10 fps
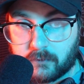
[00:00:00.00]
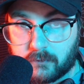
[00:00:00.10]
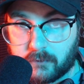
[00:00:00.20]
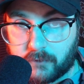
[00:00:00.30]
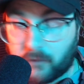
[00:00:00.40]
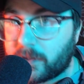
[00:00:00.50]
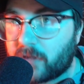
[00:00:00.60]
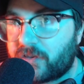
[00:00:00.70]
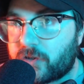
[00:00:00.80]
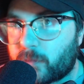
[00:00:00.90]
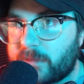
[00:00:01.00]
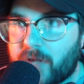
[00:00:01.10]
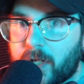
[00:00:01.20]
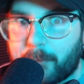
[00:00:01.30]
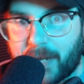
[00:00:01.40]
It's falling because the Street
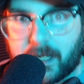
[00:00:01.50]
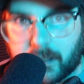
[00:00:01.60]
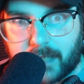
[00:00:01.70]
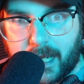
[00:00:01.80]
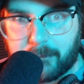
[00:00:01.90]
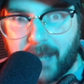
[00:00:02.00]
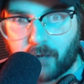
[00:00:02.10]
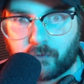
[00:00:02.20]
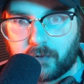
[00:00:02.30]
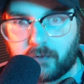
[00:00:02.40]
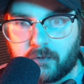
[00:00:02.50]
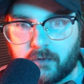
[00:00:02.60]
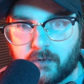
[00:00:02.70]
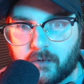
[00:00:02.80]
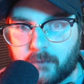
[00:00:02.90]
Fighter beta came out.
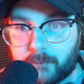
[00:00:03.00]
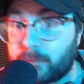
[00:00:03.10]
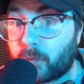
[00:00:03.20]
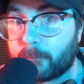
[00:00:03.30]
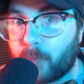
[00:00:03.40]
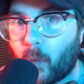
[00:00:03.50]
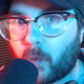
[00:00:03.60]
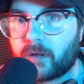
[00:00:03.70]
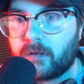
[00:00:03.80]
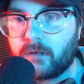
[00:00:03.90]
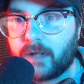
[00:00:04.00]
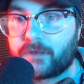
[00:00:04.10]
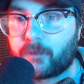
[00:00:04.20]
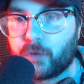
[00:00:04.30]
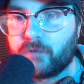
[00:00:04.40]
People are bored and
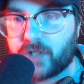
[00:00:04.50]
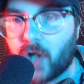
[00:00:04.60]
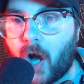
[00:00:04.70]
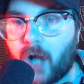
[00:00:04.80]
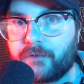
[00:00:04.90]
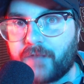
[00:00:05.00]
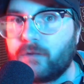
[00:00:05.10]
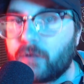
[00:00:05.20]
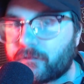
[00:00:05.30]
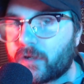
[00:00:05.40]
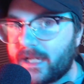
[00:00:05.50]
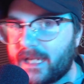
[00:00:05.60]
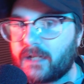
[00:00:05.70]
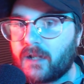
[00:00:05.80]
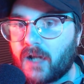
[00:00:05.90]
they're moving on. They look for a
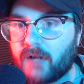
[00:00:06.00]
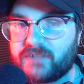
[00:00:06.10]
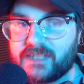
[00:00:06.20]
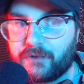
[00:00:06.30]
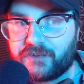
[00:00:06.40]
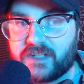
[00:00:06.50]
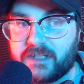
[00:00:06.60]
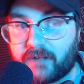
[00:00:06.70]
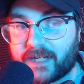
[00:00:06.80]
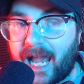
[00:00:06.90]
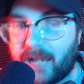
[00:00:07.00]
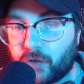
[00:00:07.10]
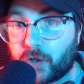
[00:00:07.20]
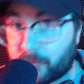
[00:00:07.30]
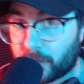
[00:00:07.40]
hit of DLC like I
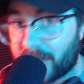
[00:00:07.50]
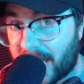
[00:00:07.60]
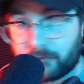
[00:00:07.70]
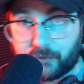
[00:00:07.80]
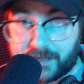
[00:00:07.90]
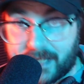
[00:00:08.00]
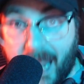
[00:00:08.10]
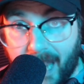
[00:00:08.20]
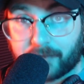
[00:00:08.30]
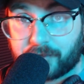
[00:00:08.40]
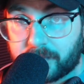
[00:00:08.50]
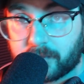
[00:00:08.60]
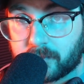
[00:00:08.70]
look for novelty hats.